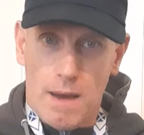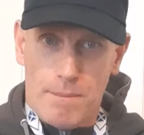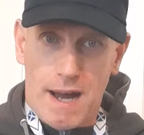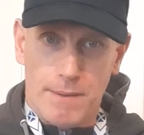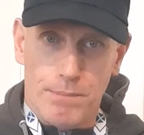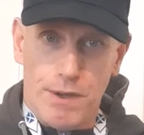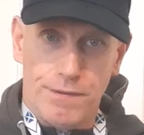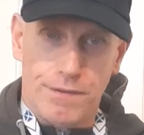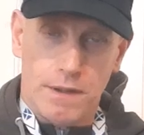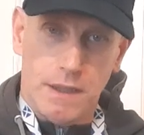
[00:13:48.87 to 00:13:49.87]
Martin
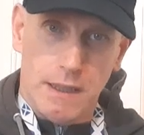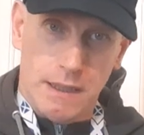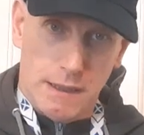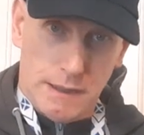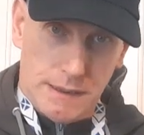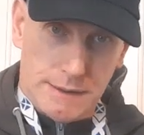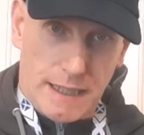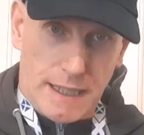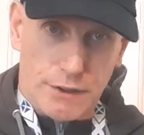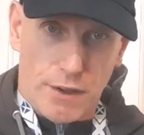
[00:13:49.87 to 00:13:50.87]
Booth,
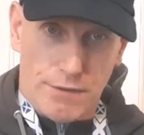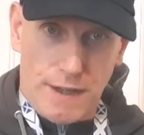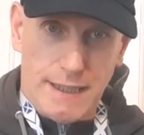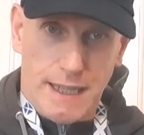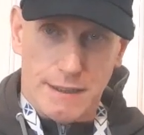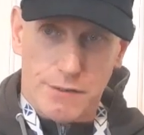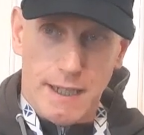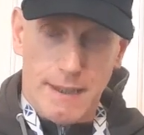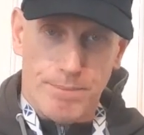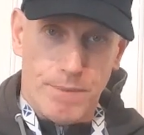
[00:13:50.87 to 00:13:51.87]
Director of Finance,
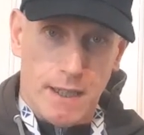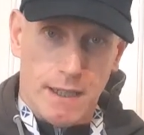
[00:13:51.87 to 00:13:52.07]
right?